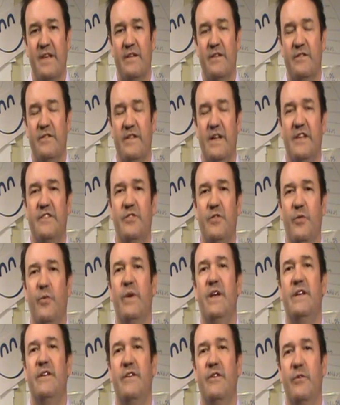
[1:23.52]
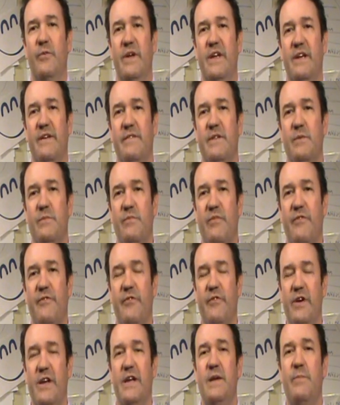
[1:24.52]
So that's what we do. We give them
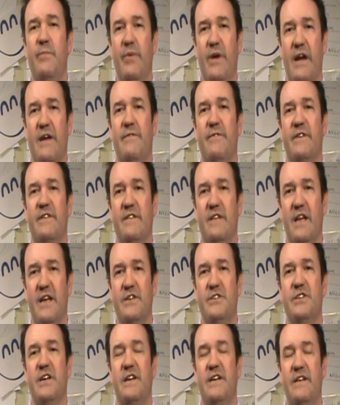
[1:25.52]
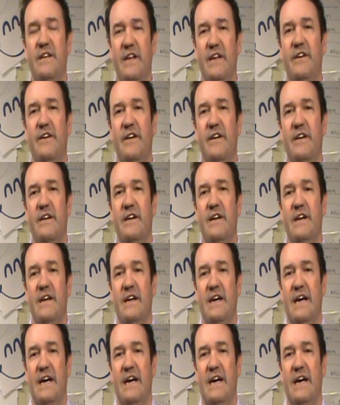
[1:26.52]
free breakfast, lunch, and dinner.